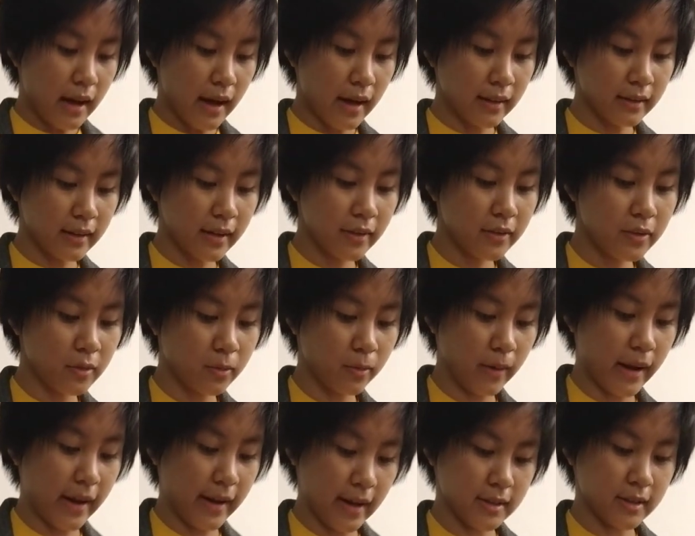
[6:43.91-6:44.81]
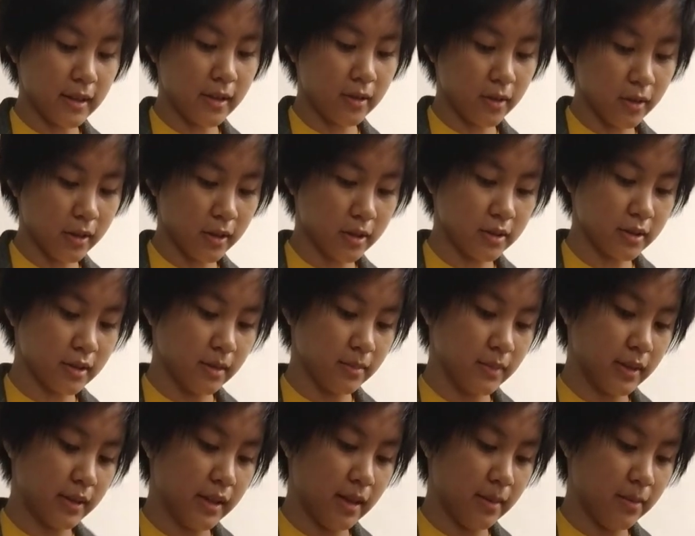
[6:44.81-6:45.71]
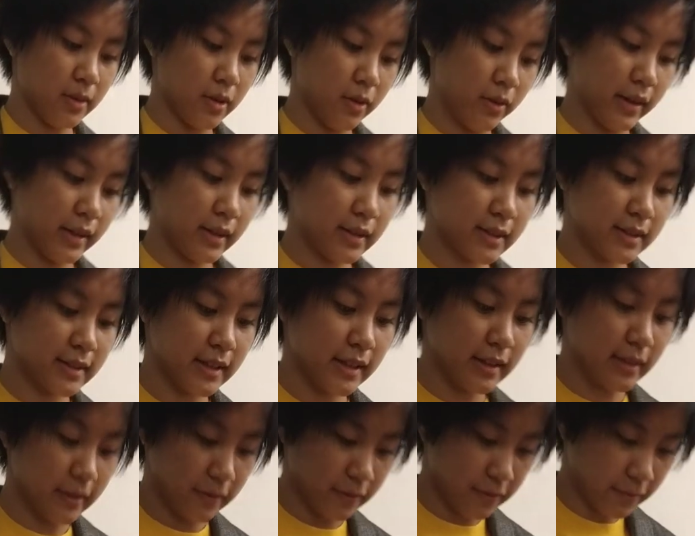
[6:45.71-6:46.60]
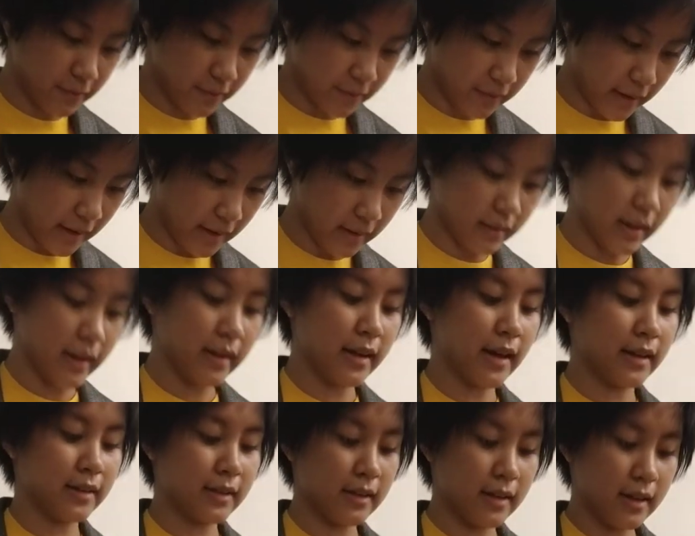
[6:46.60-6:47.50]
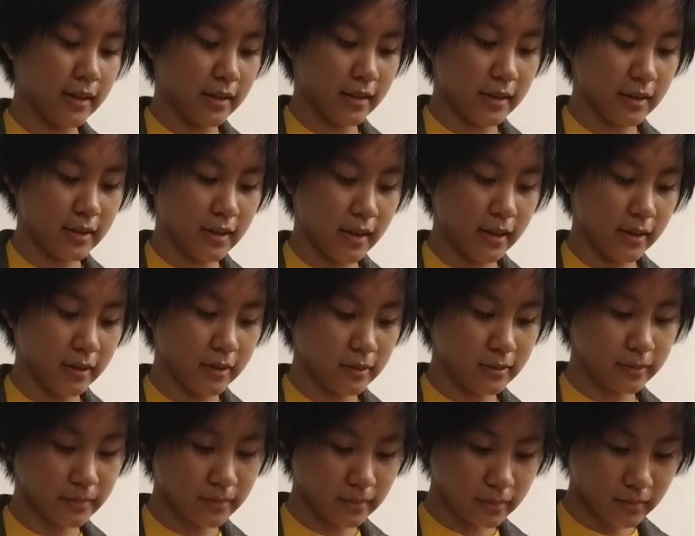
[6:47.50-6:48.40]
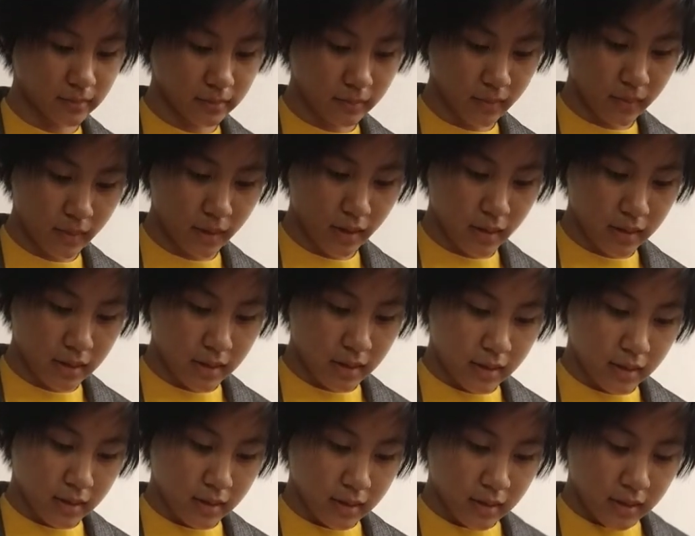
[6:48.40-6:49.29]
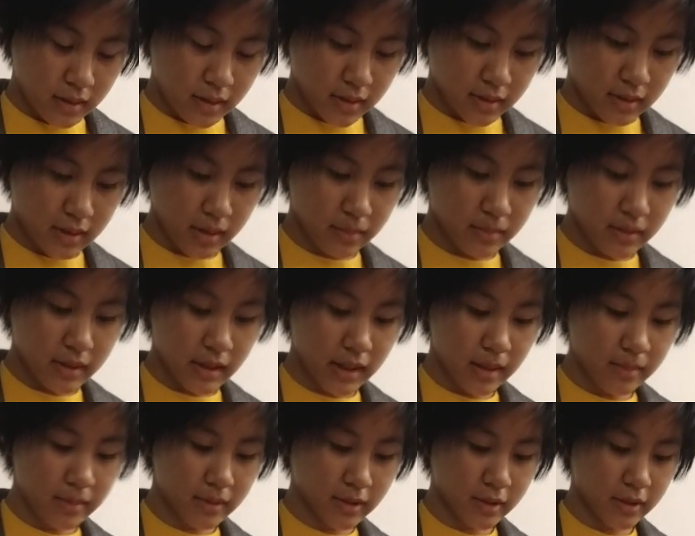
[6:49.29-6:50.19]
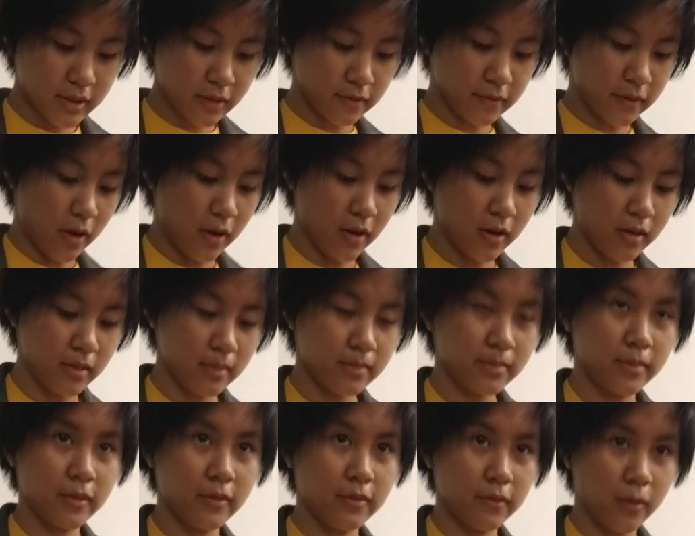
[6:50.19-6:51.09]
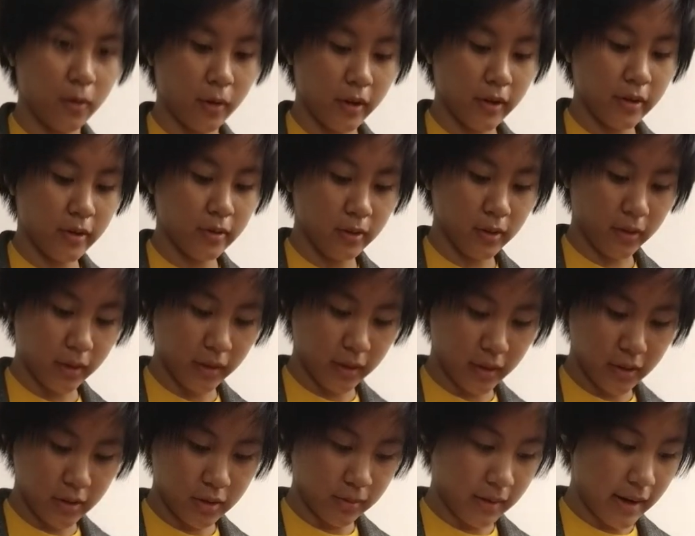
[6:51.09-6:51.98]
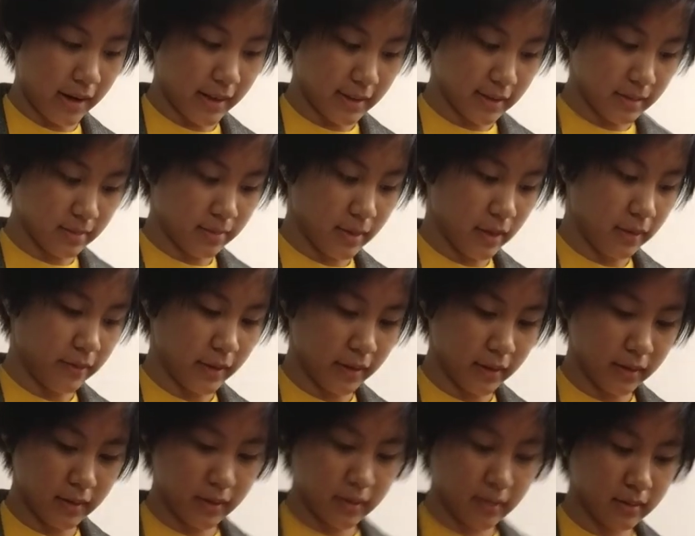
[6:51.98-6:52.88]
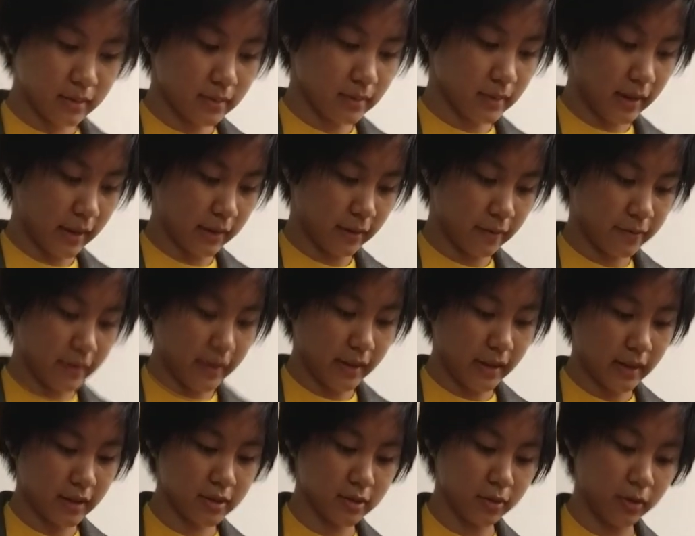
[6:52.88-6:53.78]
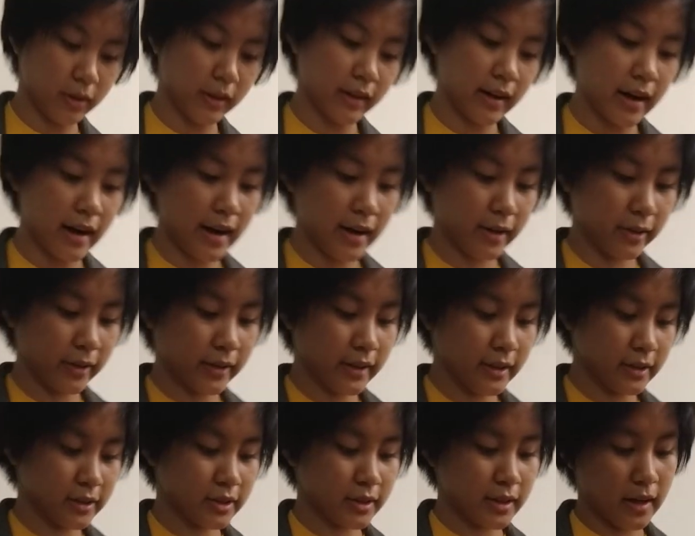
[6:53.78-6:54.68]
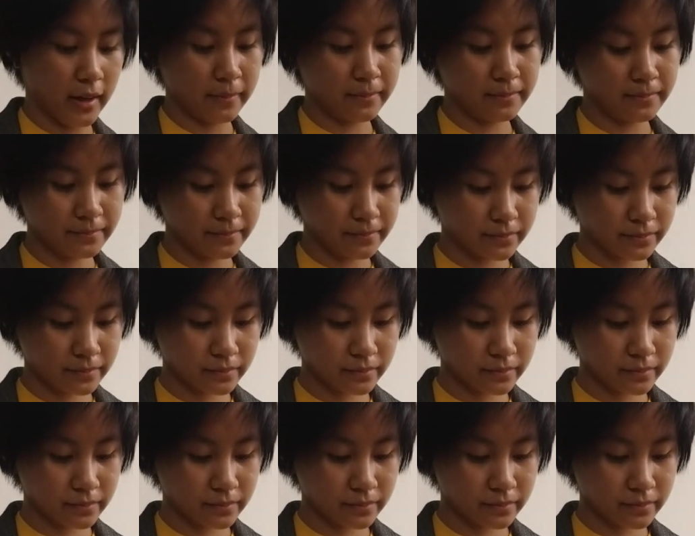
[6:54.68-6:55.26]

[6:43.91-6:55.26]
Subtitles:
I led the way as I urged him to keep going, seeing a faint light at the end of the tunnel. Sometimes you fall before you learn to rise above it, like a phoenix soaring higher each time.